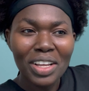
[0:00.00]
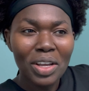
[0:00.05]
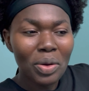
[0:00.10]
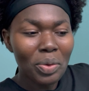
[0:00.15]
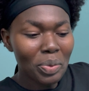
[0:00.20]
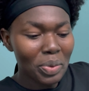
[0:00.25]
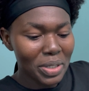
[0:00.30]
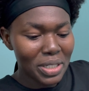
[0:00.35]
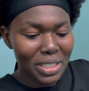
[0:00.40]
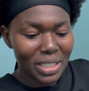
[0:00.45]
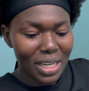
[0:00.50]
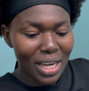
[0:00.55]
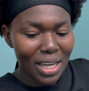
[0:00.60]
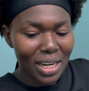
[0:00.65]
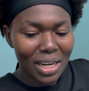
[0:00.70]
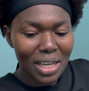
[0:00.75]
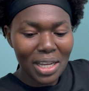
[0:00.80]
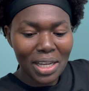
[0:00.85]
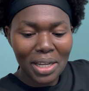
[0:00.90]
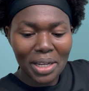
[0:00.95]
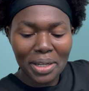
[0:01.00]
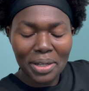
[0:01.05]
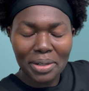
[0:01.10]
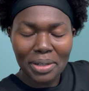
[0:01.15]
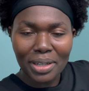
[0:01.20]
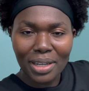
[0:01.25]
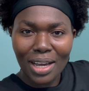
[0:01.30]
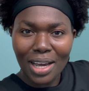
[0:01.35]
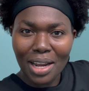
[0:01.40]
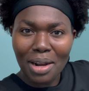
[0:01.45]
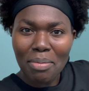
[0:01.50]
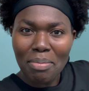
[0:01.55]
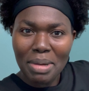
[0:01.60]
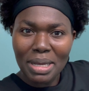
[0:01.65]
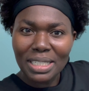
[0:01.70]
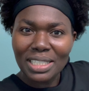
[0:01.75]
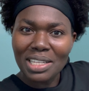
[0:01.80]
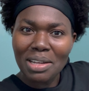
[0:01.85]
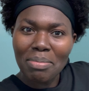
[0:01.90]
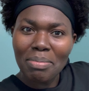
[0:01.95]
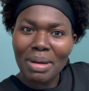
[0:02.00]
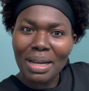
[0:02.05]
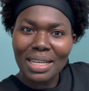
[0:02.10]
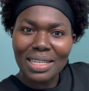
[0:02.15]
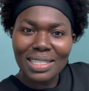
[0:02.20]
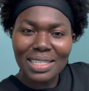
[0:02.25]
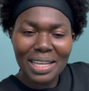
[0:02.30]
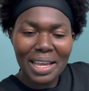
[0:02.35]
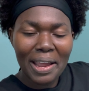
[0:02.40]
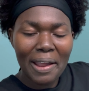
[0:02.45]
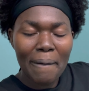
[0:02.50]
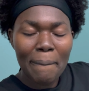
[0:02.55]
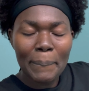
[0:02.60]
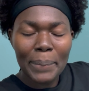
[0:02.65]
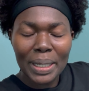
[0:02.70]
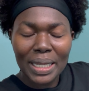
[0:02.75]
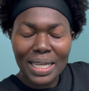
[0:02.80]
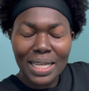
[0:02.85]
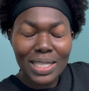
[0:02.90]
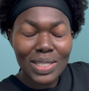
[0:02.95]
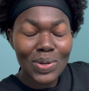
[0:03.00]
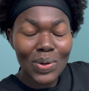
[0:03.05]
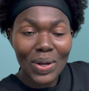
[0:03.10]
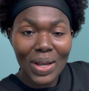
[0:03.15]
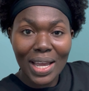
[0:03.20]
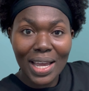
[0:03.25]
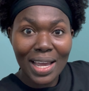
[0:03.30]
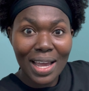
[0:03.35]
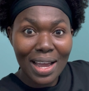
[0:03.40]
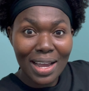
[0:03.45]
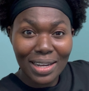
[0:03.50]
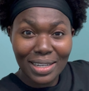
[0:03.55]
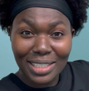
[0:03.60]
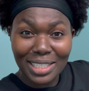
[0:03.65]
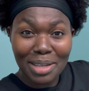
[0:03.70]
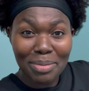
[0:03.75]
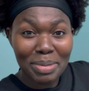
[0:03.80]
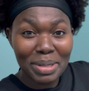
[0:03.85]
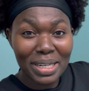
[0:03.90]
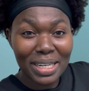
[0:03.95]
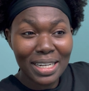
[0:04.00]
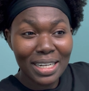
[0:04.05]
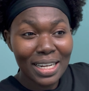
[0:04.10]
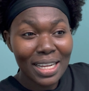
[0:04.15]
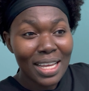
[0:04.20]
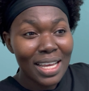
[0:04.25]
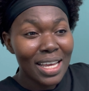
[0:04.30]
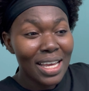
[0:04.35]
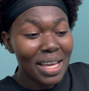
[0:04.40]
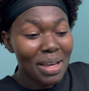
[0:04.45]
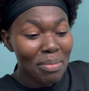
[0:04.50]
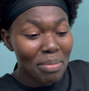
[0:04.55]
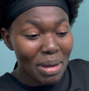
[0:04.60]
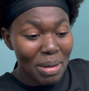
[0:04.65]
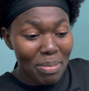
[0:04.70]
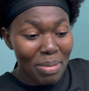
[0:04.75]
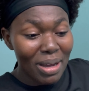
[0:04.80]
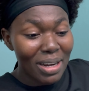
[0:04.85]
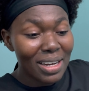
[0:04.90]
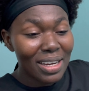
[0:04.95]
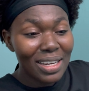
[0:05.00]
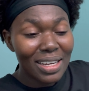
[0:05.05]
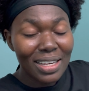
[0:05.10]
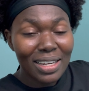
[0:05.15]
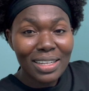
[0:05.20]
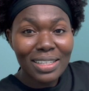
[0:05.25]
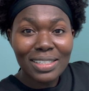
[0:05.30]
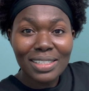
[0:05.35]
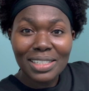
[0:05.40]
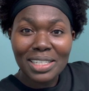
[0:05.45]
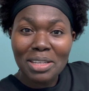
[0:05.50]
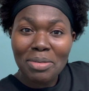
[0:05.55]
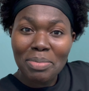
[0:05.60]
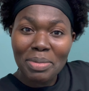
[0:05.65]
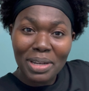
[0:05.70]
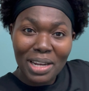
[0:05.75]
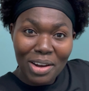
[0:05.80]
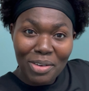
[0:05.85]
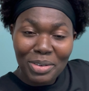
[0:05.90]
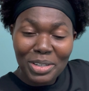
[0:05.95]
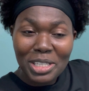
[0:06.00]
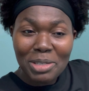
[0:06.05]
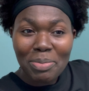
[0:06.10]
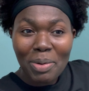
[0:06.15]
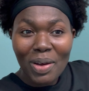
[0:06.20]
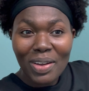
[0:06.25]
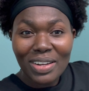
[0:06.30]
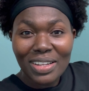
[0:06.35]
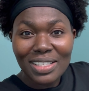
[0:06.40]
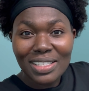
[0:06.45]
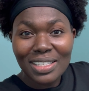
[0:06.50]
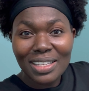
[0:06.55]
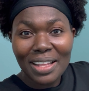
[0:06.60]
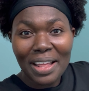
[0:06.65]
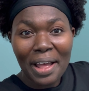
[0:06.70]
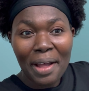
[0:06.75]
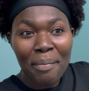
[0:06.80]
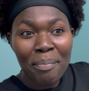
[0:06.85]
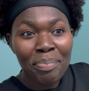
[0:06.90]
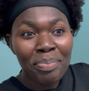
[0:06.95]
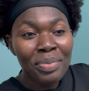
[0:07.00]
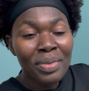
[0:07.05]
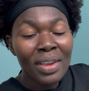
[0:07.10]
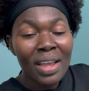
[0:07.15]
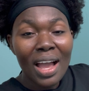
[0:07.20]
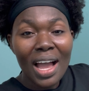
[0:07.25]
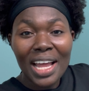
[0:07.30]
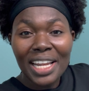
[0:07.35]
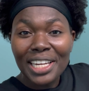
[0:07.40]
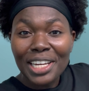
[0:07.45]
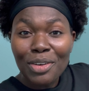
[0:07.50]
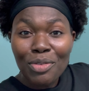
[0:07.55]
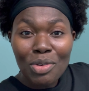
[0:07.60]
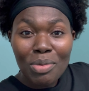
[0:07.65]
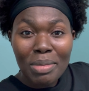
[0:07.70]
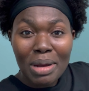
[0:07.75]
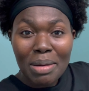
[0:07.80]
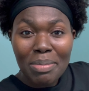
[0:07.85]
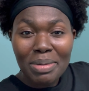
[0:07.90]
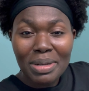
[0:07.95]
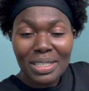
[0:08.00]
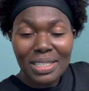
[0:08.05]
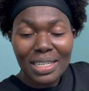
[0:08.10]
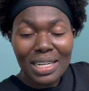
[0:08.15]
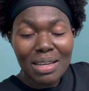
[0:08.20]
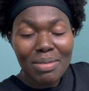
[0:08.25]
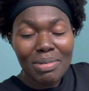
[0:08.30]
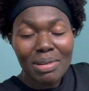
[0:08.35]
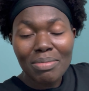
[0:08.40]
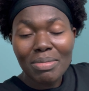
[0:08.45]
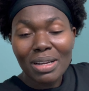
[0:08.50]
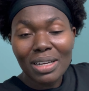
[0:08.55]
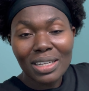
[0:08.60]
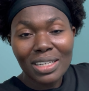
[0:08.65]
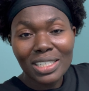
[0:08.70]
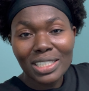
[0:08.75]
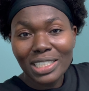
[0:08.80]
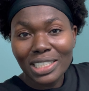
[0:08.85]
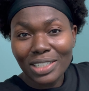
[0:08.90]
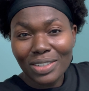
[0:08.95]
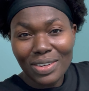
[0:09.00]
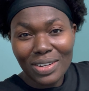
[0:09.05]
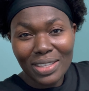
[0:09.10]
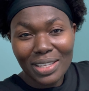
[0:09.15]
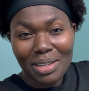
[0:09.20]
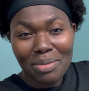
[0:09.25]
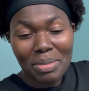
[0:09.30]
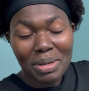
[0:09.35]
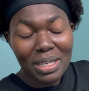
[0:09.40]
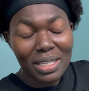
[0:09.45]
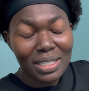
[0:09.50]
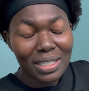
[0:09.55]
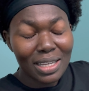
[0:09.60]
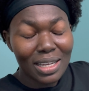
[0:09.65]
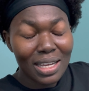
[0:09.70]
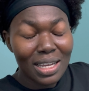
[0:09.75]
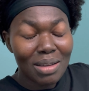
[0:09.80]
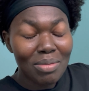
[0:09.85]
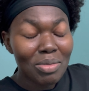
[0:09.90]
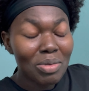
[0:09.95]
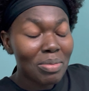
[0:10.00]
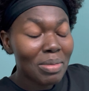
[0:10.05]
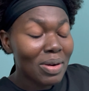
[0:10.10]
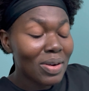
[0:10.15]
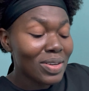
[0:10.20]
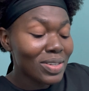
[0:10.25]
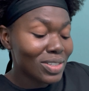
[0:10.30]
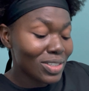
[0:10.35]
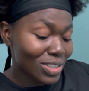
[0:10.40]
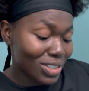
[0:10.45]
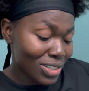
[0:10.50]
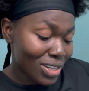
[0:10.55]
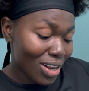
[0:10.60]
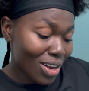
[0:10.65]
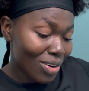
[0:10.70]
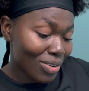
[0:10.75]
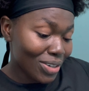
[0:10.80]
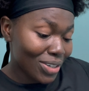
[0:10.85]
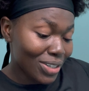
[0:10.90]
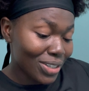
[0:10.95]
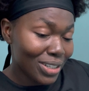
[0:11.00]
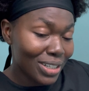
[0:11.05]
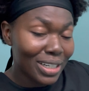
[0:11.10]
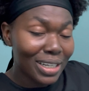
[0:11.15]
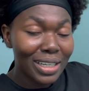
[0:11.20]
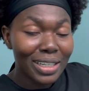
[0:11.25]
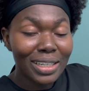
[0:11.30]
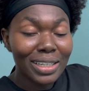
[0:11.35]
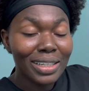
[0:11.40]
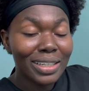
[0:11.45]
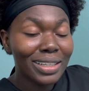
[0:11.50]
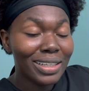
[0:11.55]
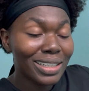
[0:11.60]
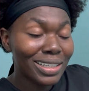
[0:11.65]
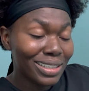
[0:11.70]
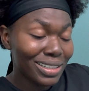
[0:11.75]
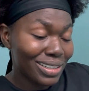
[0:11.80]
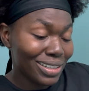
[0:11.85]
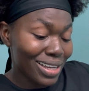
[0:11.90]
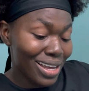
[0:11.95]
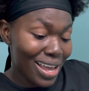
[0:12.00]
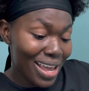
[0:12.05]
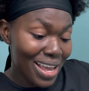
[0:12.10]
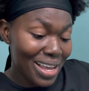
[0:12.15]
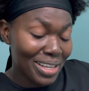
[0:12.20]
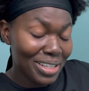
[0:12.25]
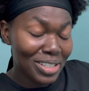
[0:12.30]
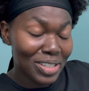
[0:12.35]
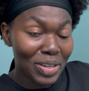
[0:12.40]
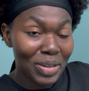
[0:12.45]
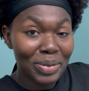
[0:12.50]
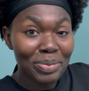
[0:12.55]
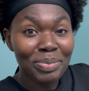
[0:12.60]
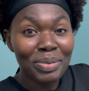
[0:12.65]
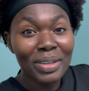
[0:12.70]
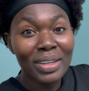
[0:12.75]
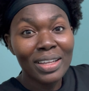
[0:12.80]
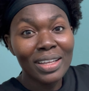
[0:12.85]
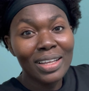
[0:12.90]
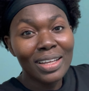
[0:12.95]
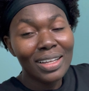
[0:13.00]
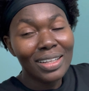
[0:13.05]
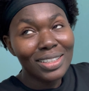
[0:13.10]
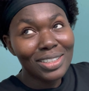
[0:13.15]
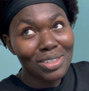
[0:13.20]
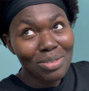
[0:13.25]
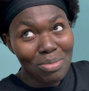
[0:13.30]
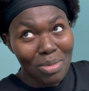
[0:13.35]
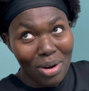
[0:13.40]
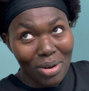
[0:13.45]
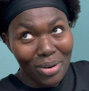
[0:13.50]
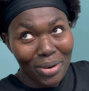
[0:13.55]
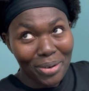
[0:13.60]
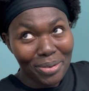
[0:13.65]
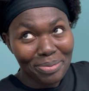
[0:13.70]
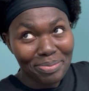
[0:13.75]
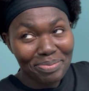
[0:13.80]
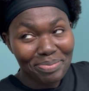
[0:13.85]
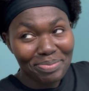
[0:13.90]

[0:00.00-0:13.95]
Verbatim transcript: which kind of kind of messed up my day, but it's okay, I accepted it. My body needed sleep, and I responded to that. I did read my book today, but I'm not going to share anything because I am on my way to shower and then hit the hay. So tomorrow,